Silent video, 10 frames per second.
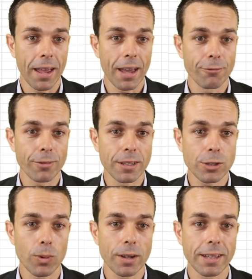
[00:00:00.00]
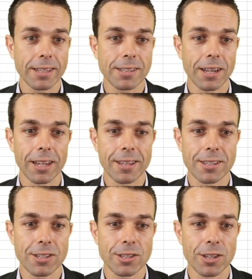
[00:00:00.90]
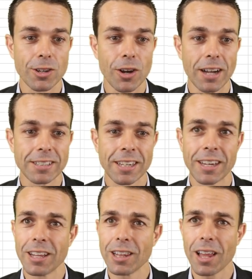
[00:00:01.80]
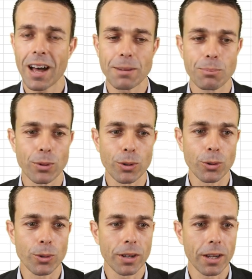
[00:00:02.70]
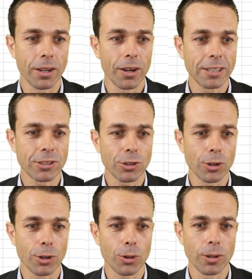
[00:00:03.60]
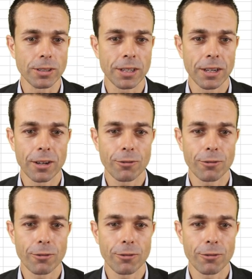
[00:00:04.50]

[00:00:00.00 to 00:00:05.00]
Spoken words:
And for this one, let's color this just a nice light blue, a nice turquoise,